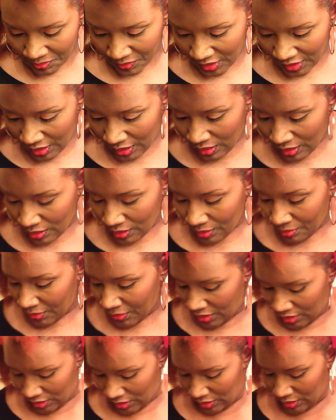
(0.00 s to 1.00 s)
I
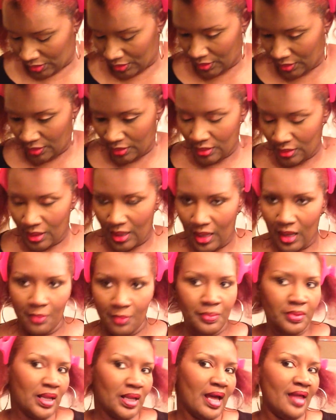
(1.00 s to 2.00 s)

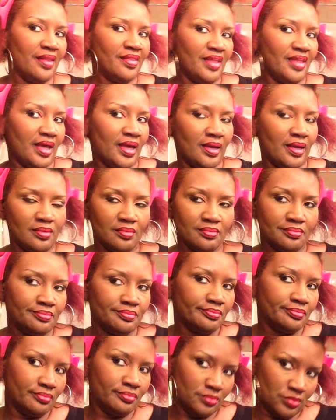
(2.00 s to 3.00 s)
apply that
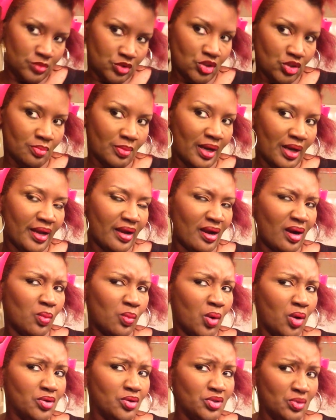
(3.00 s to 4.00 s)
to my hair. I
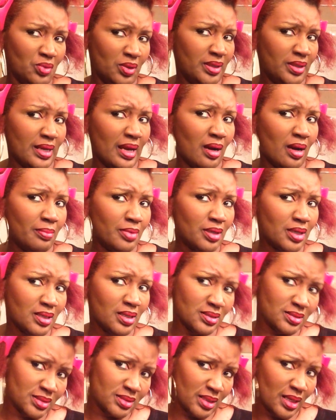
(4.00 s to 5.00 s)
won't do it now
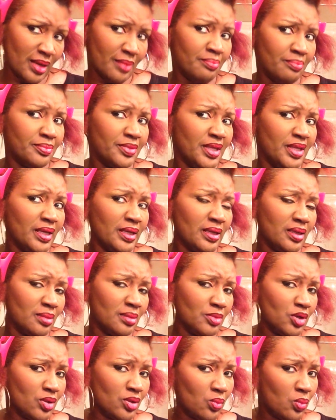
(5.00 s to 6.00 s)
because I'm thinking I'm
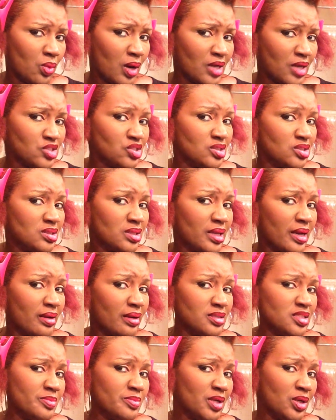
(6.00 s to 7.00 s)
going to wash this hair.
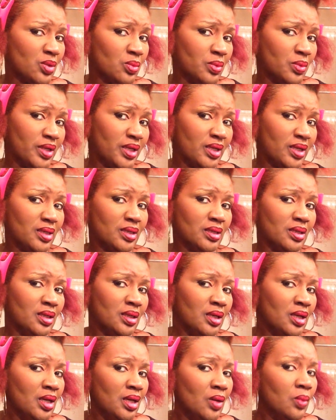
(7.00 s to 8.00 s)
It's been a week.
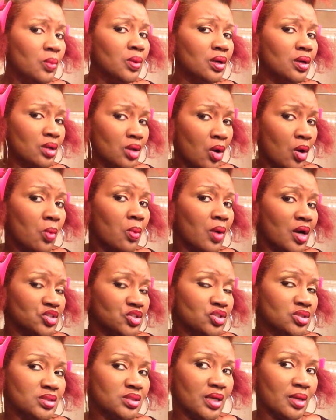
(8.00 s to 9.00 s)
Well, co-wash
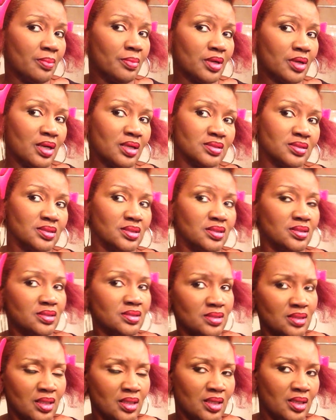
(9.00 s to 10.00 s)
this hair because
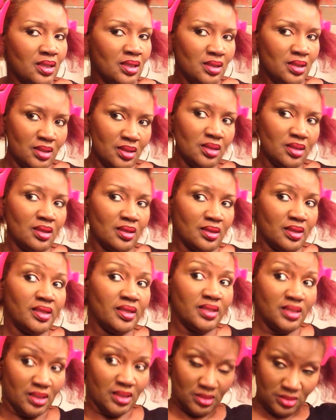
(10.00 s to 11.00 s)
it
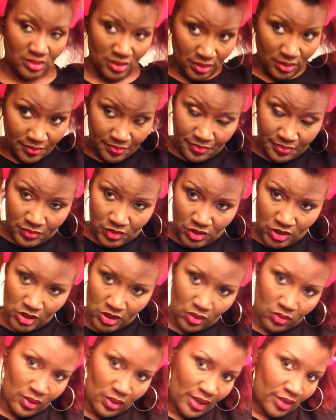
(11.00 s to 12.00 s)
needs it.
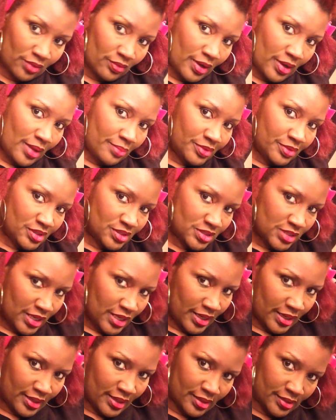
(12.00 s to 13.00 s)
So I grab this
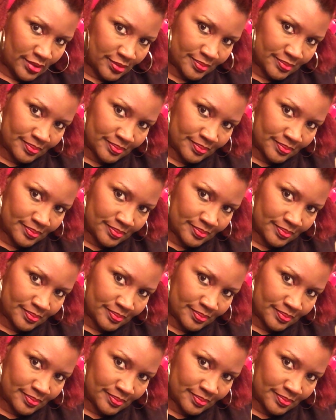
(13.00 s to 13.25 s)
hair